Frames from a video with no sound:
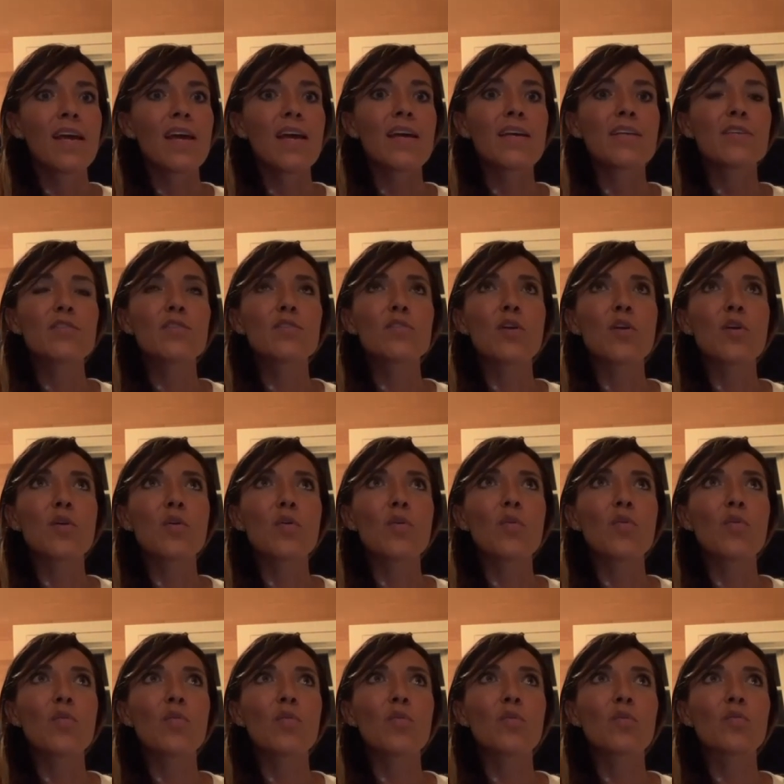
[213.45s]
And
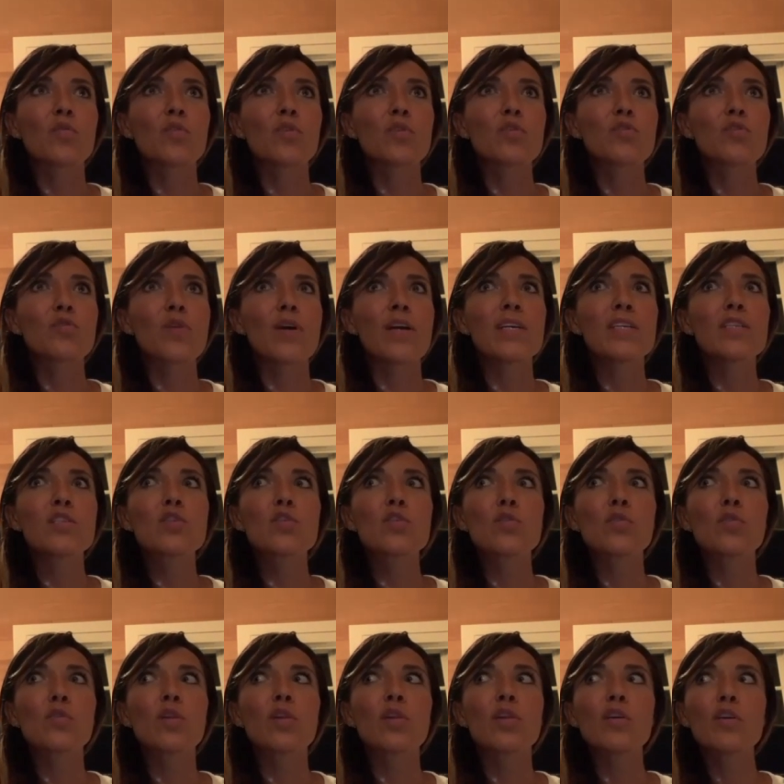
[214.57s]
so you're trying to
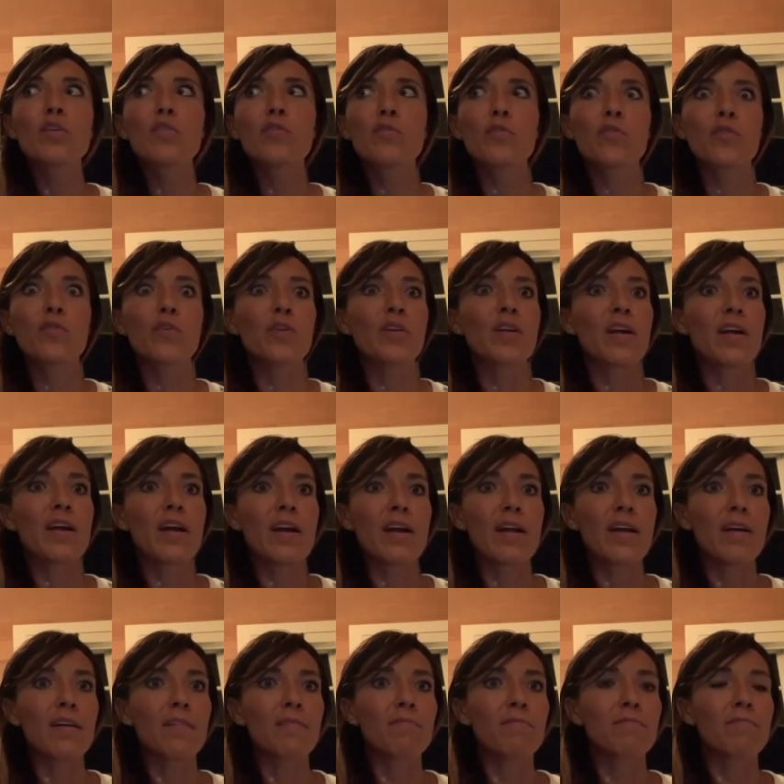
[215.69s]
look for
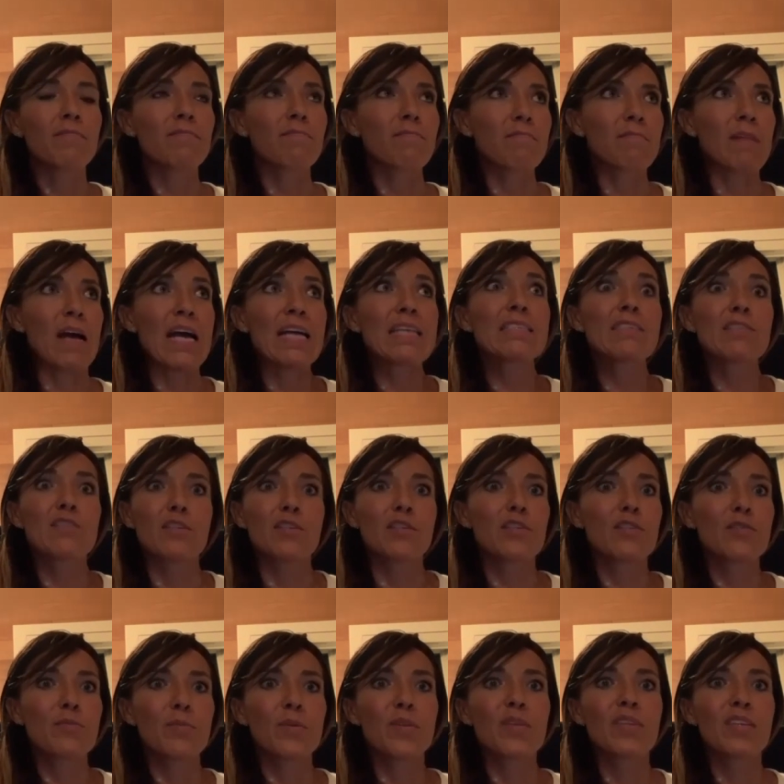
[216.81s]
uh,
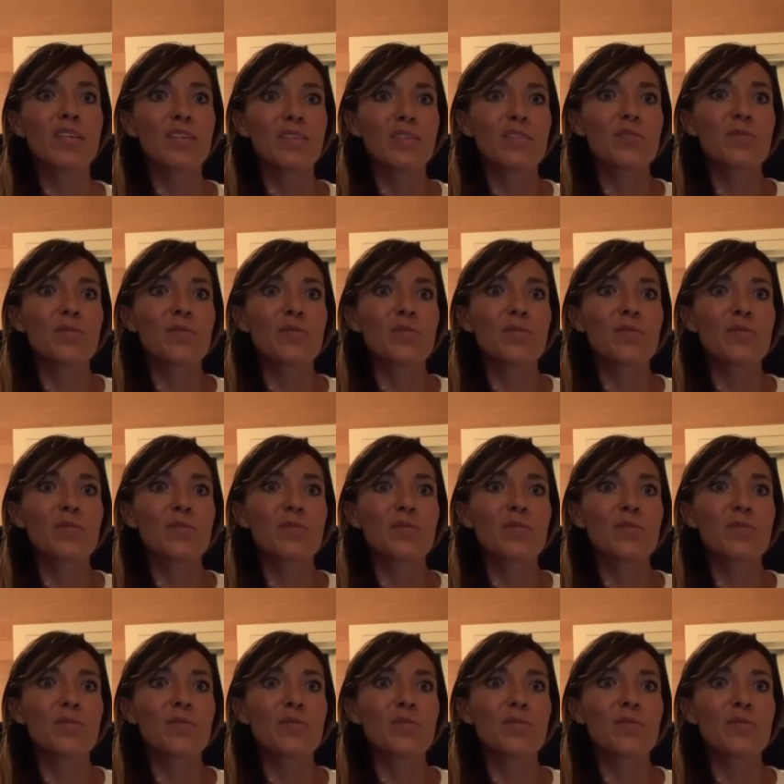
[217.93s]
answers, but there's